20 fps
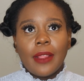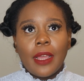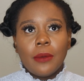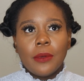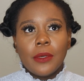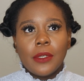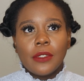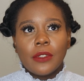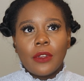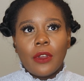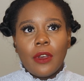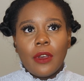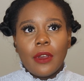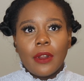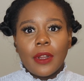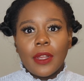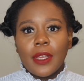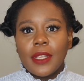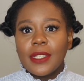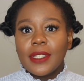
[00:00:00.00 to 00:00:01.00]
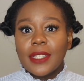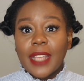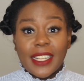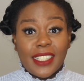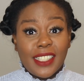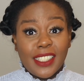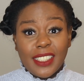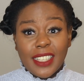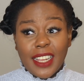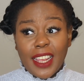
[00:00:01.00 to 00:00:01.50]
that was on
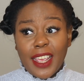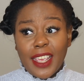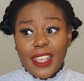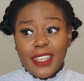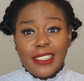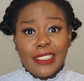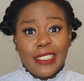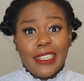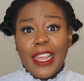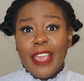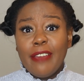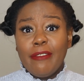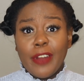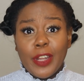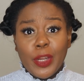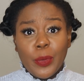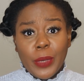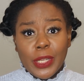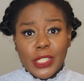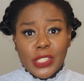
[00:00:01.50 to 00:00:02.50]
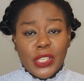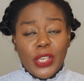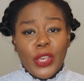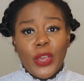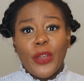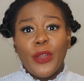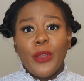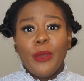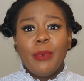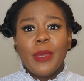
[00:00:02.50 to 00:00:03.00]
Saturday, didn't have anywhere to
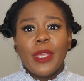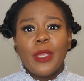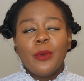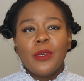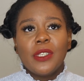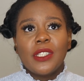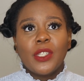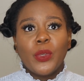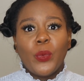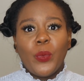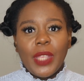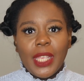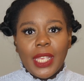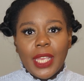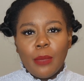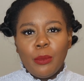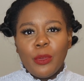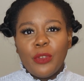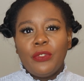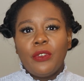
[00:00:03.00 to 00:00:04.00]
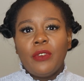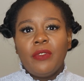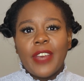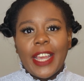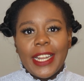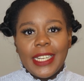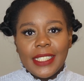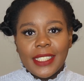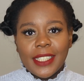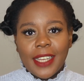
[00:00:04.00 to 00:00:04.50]
go, but it was the weekend before
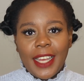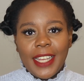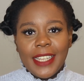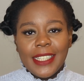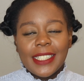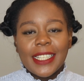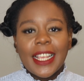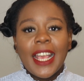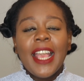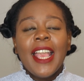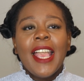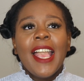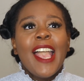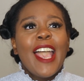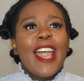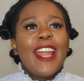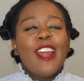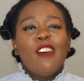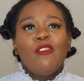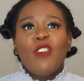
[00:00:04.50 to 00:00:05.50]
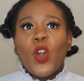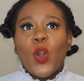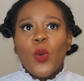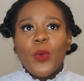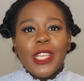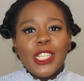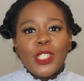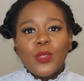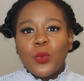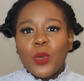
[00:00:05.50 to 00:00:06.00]
Valentine's, and I've
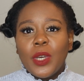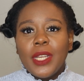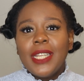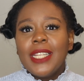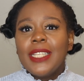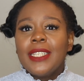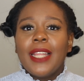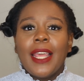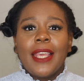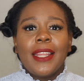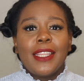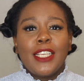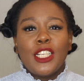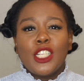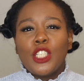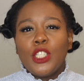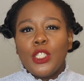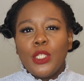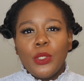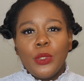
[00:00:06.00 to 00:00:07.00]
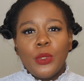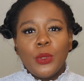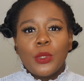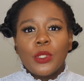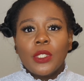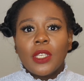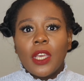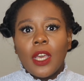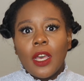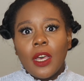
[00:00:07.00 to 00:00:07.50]
always wanted like these loose
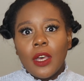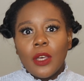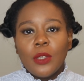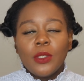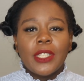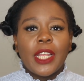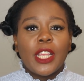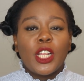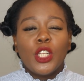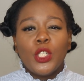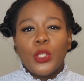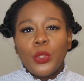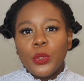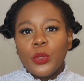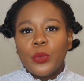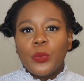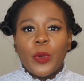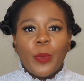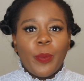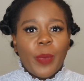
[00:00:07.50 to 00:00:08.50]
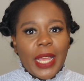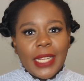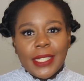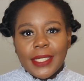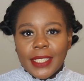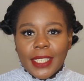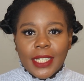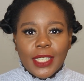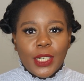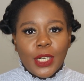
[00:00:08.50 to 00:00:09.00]
curls, like loose
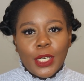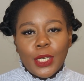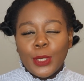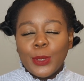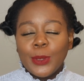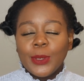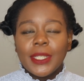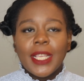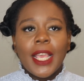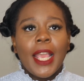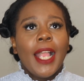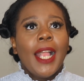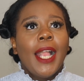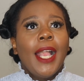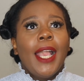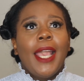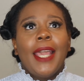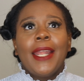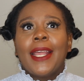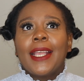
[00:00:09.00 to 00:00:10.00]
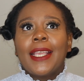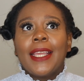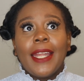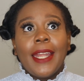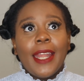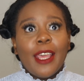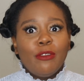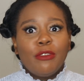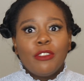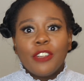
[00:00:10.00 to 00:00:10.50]
romantic curls, and I could
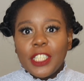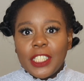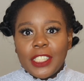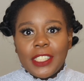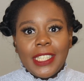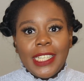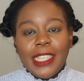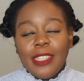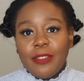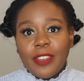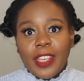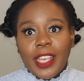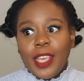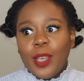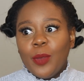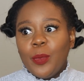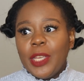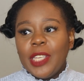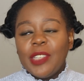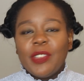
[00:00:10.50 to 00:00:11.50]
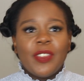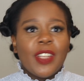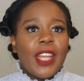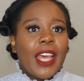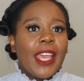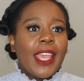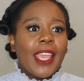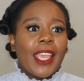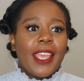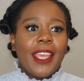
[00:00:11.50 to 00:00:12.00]
never achieve it with
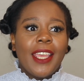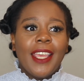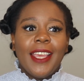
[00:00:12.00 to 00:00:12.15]
like